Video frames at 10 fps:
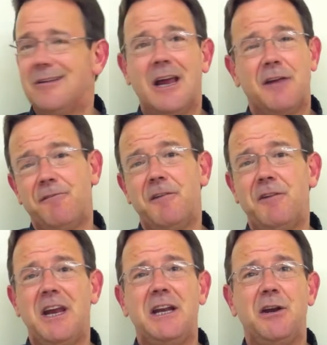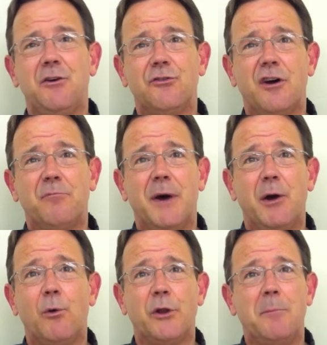take 15 years off my
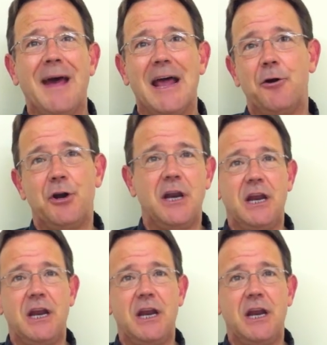old and battered